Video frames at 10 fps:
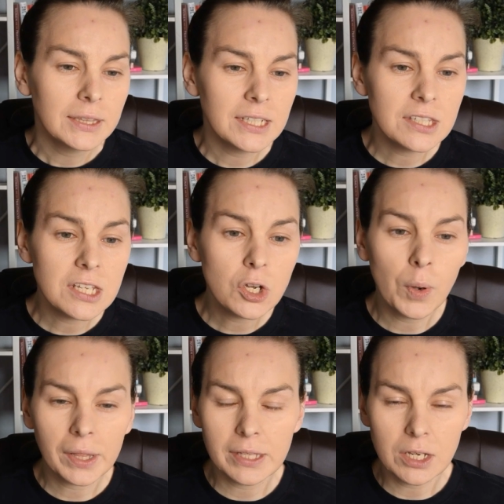Lindsay
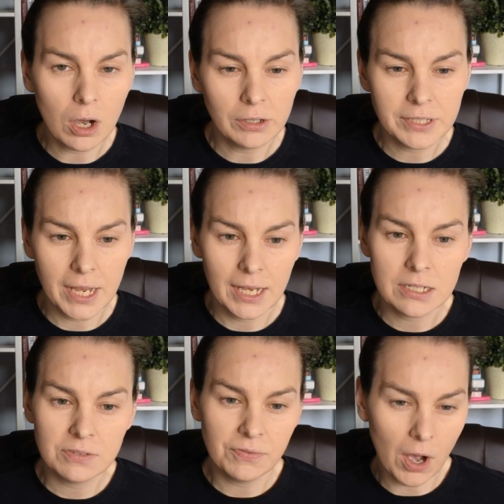quickly called
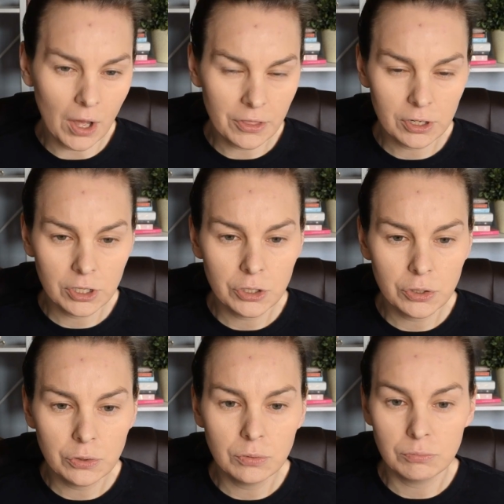Hannah's father,
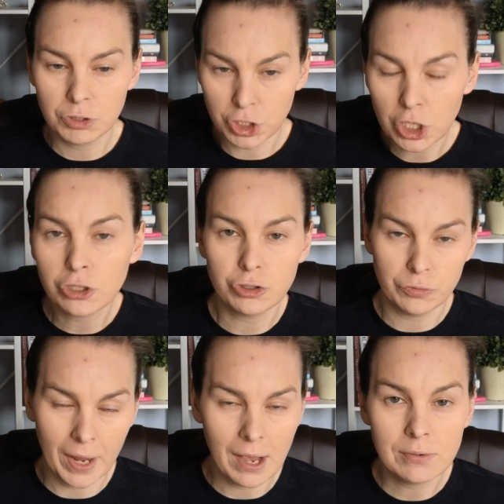who turned
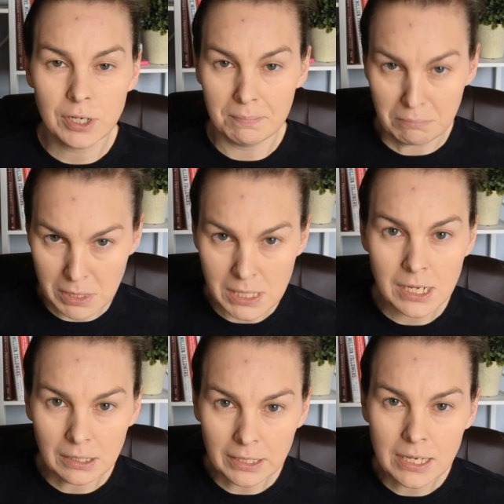around
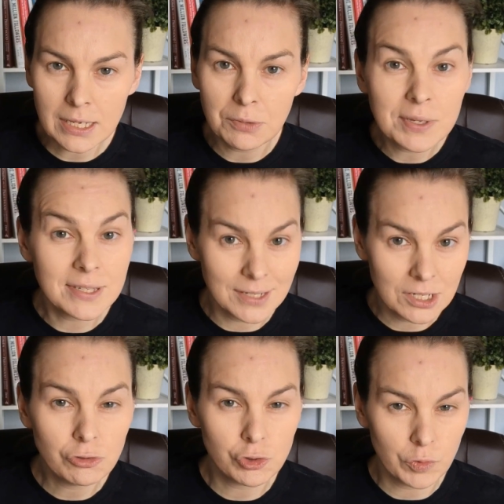immediately. He was
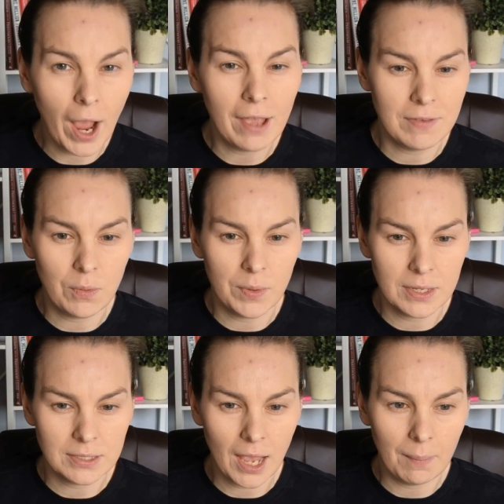still driving when
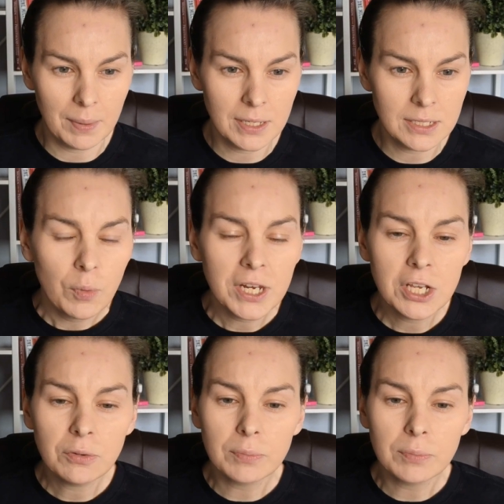this happened. When he